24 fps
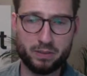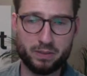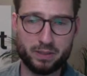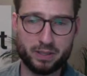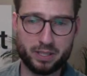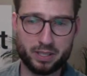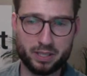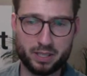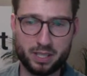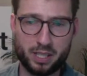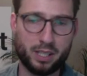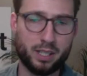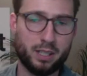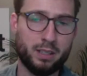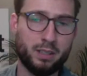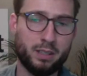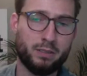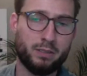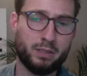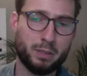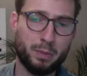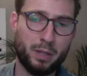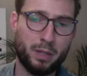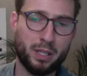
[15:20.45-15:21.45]
which is the
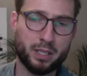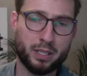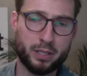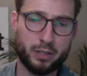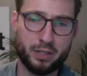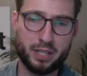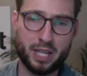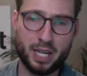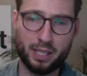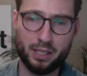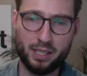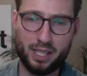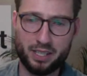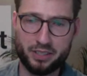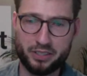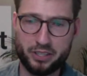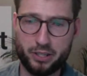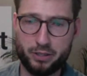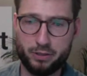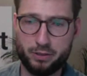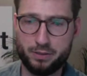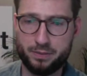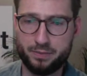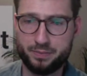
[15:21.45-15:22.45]
response to a debt
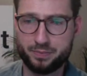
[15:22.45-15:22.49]
lawsuit.